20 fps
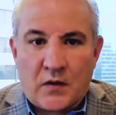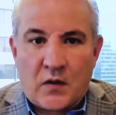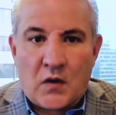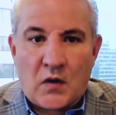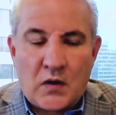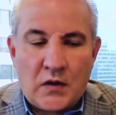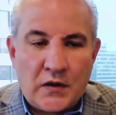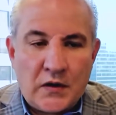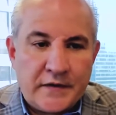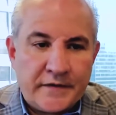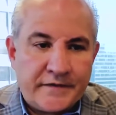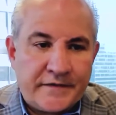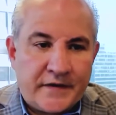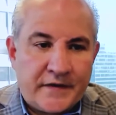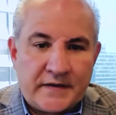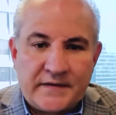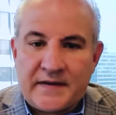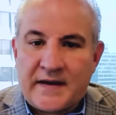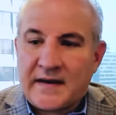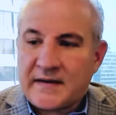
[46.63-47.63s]
all
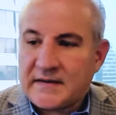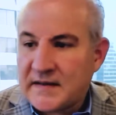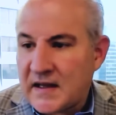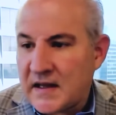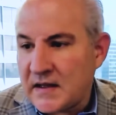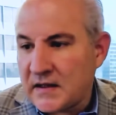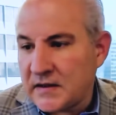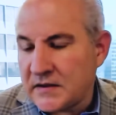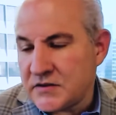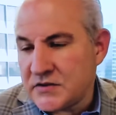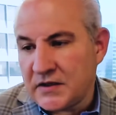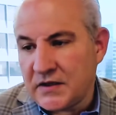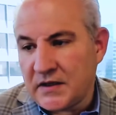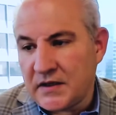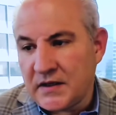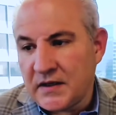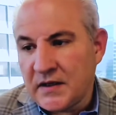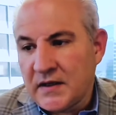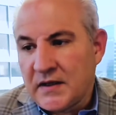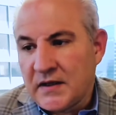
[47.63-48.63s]
of
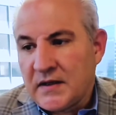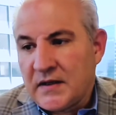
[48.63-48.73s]
technology,